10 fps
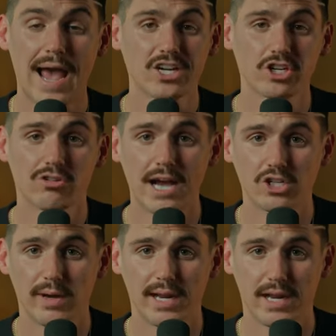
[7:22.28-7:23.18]
I actually
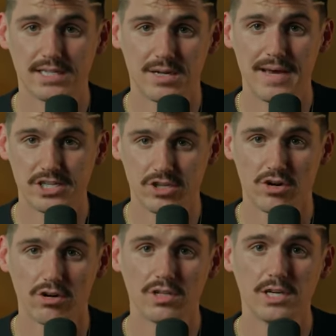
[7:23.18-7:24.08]
graduated a semester
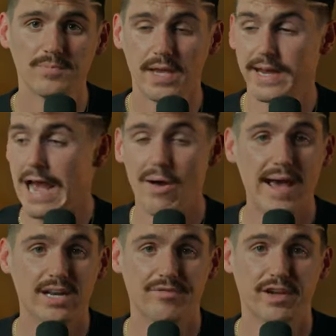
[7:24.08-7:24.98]
early and now I
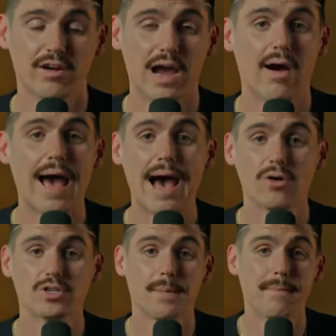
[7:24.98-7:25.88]
had to figure out
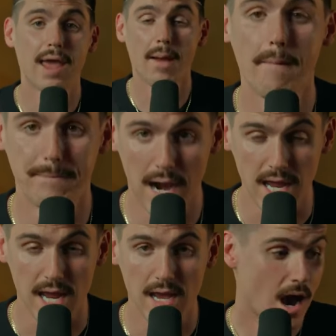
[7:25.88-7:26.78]
how to make
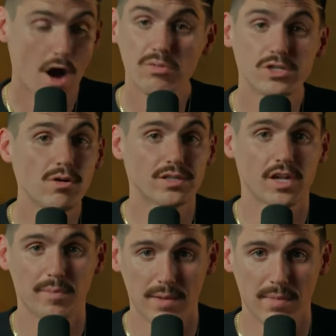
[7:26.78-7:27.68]
money. I always knew I was
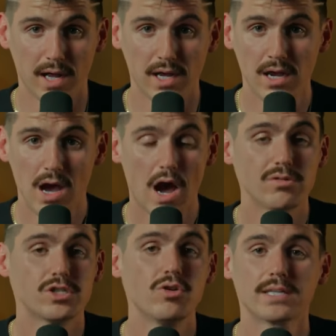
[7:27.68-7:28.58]
gonna make money. I
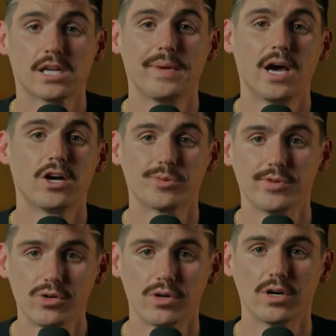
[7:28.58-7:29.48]
always knew I was gonna be an
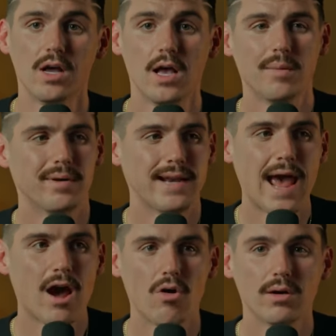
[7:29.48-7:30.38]
entrepreneur, but
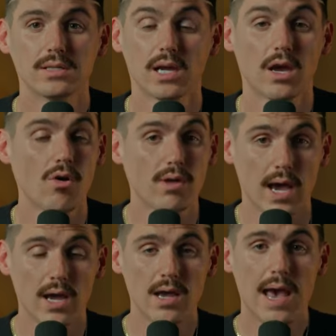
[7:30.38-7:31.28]
now it's like, okay,